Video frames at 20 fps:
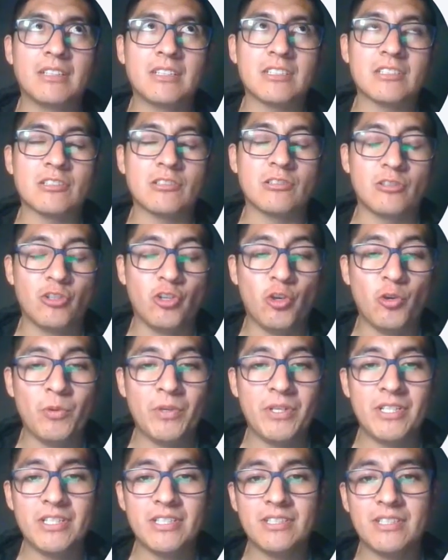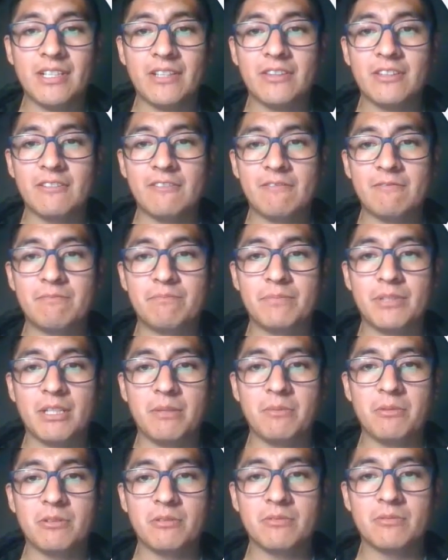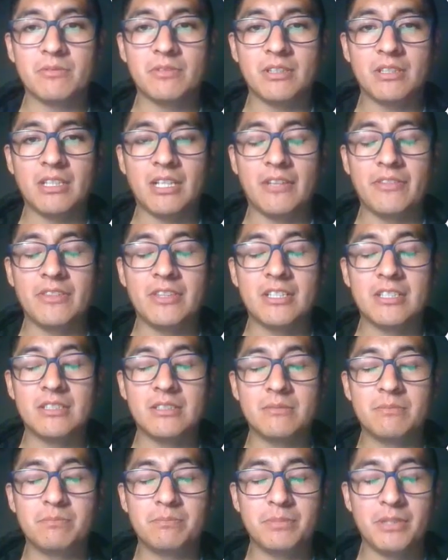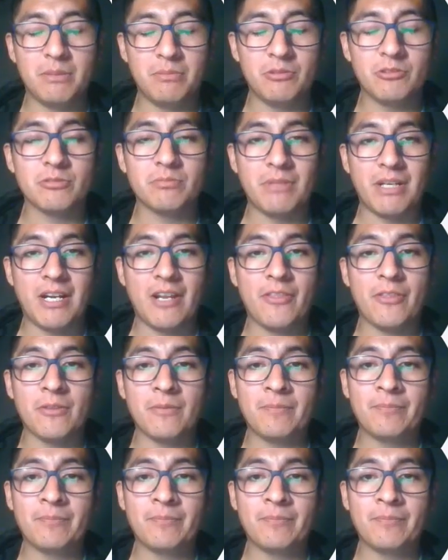slower than their previous marathon.